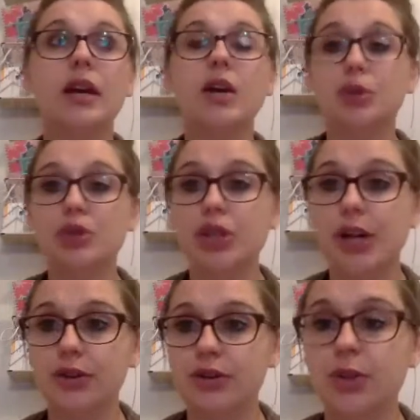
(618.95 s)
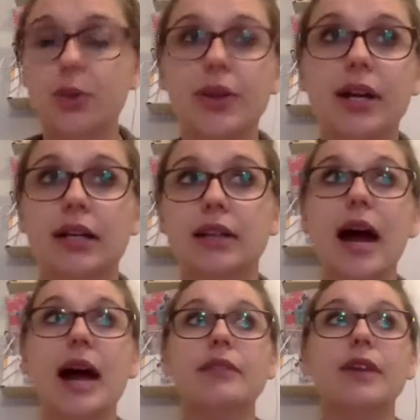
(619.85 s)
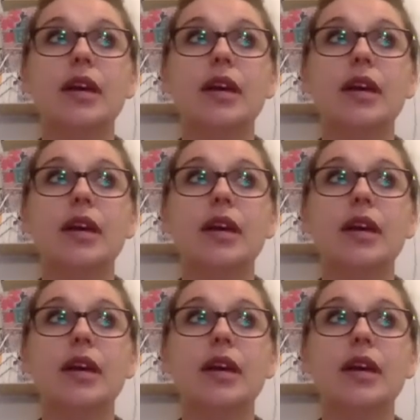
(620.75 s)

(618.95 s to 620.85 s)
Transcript: who share their story on a live.